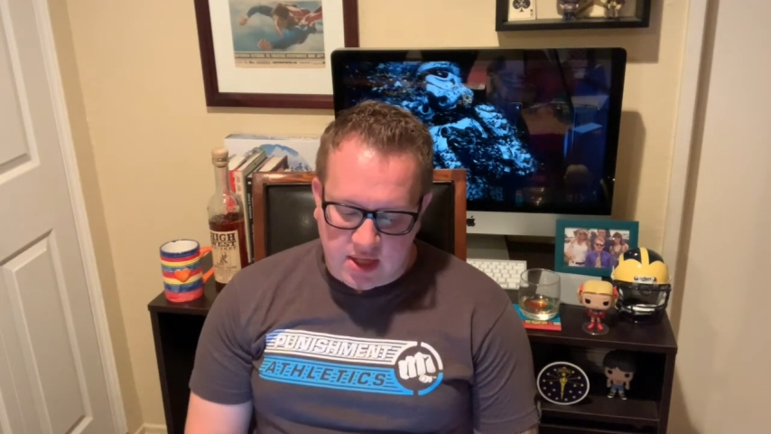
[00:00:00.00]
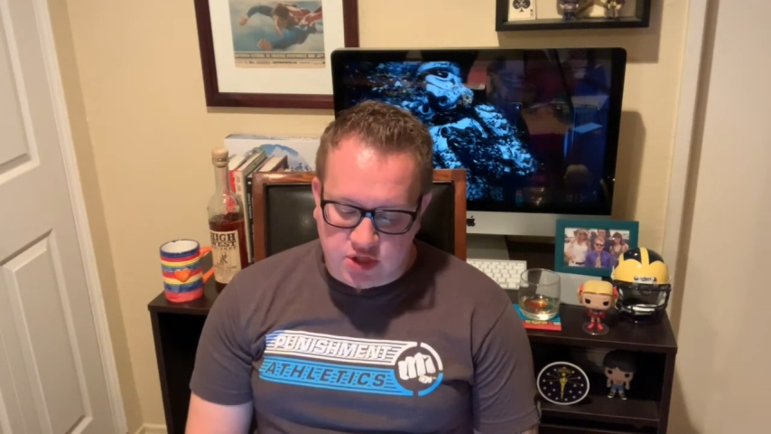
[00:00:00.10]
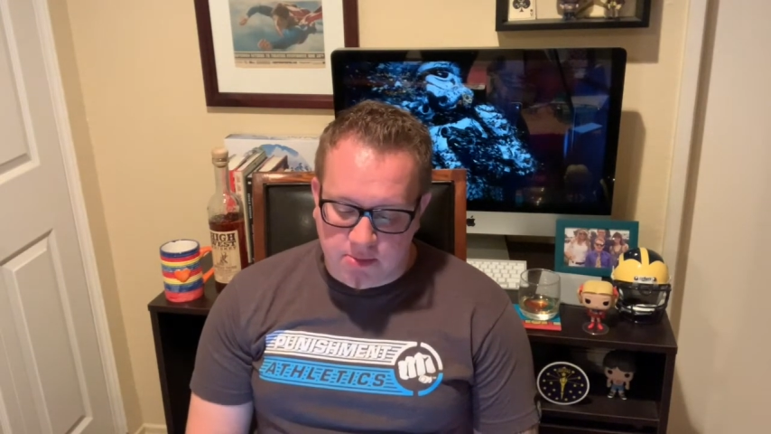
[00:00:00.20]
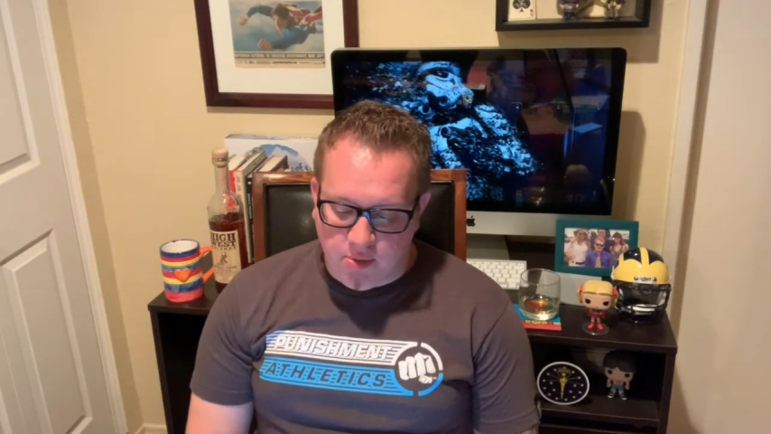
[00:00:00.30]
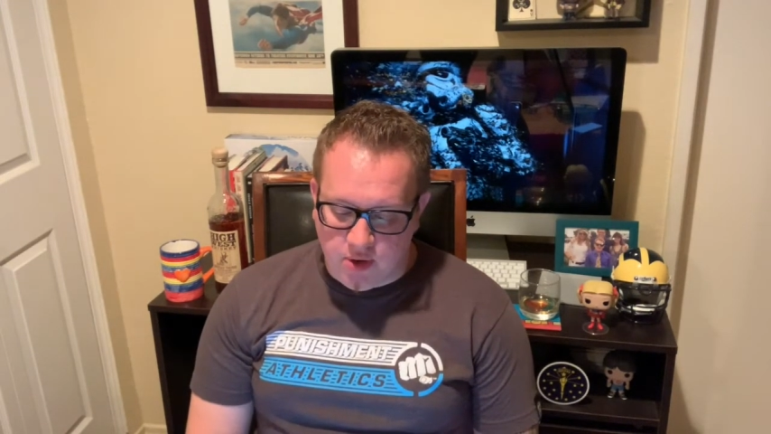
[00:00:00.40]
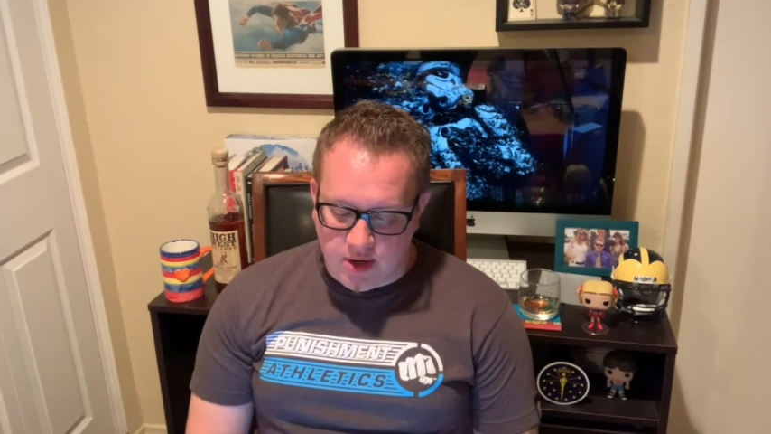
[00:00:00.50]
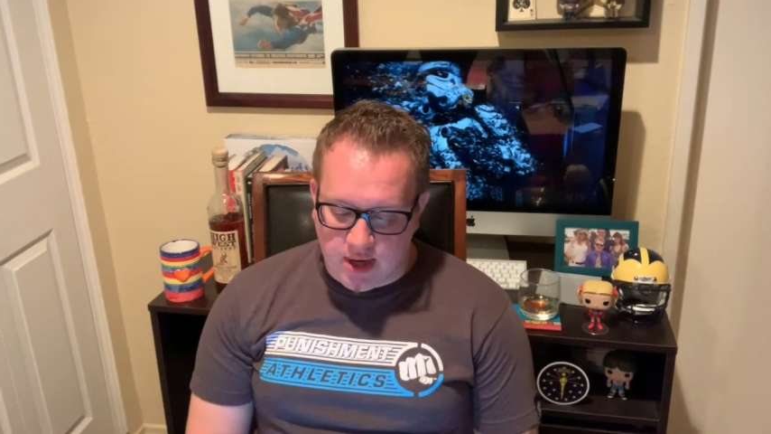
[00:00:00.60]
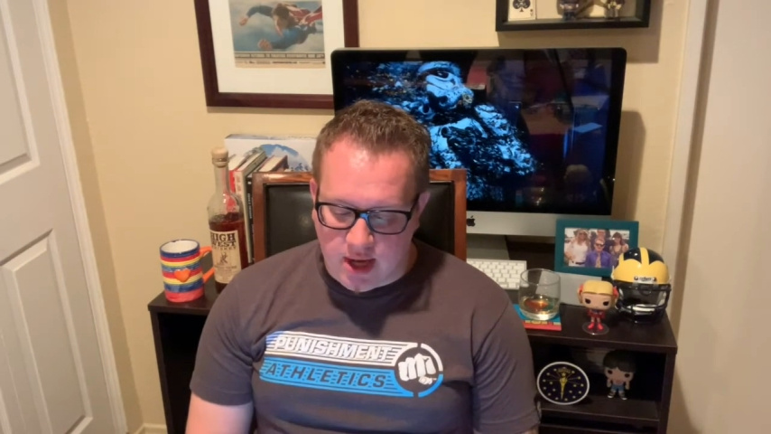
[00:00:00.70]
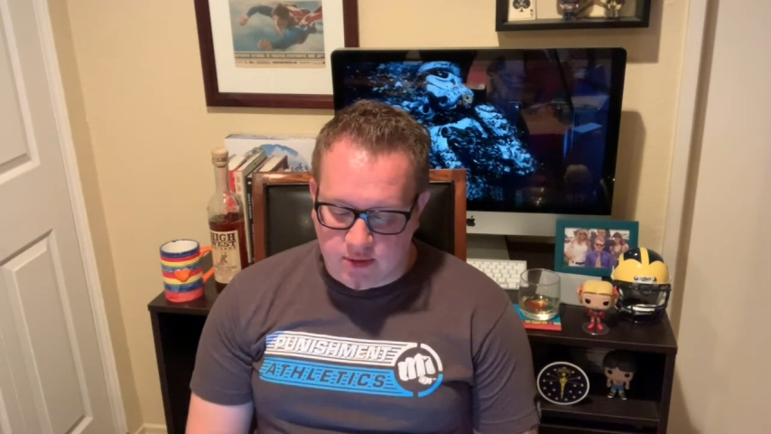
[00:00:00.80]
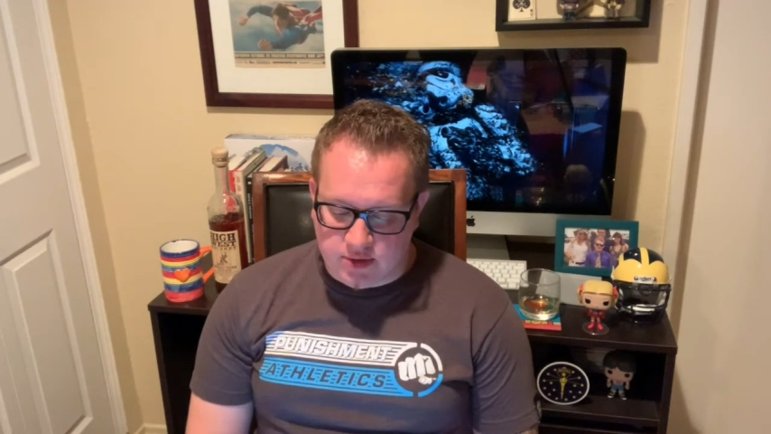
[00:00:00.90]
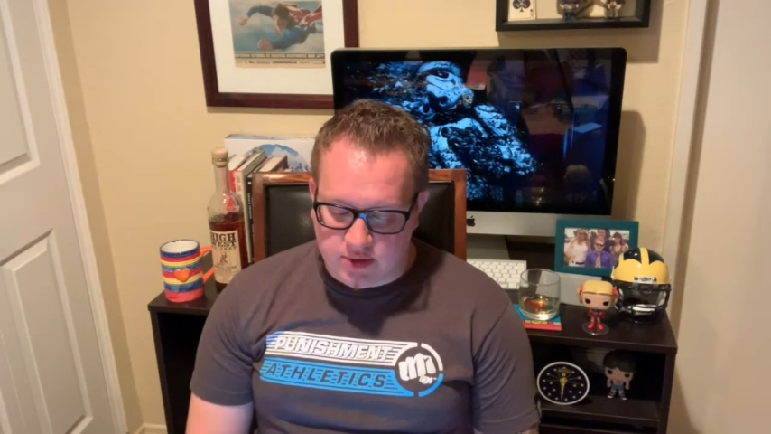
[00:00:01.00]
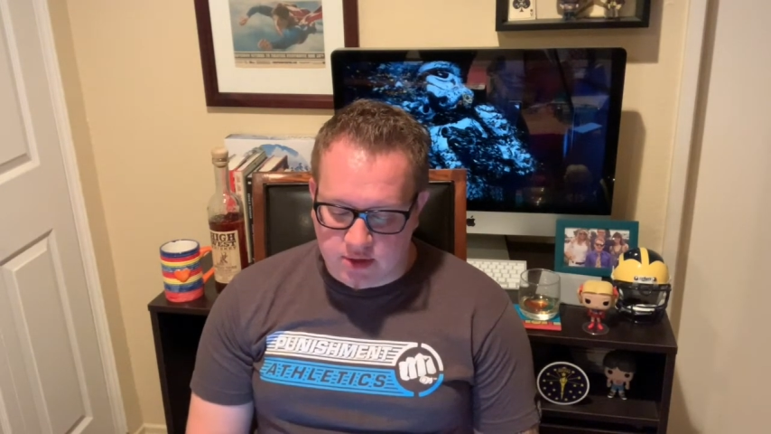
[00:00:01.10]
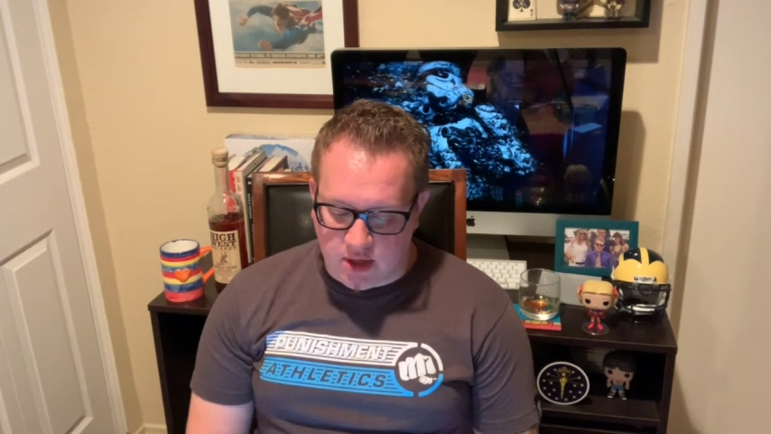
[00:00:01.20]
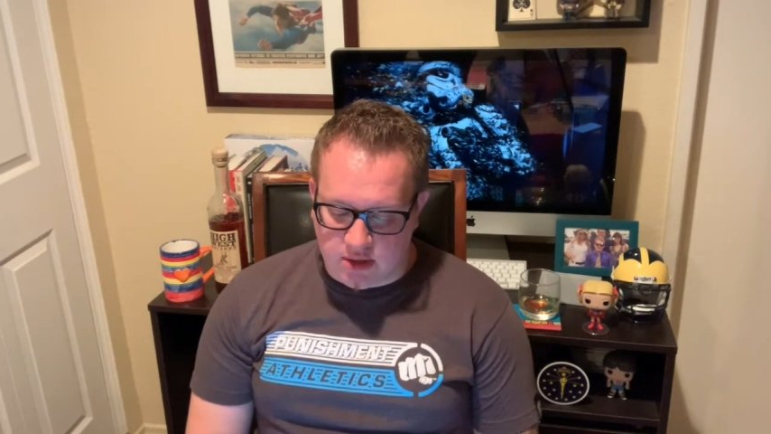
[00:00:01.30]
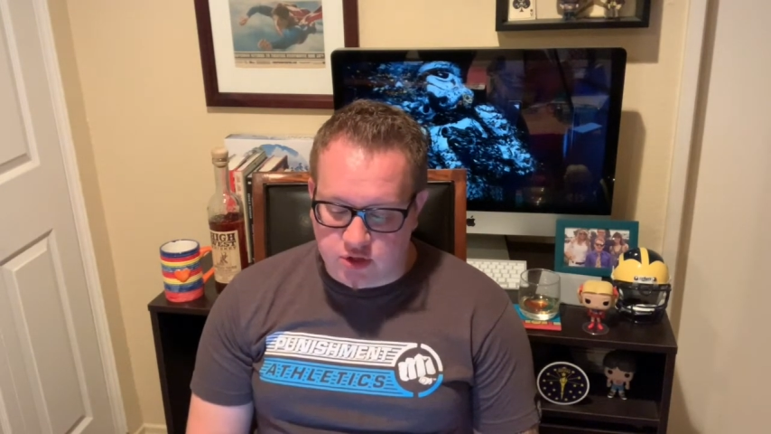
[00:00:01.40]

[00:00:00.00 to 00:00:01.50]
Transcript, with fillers: and some pointed out uh,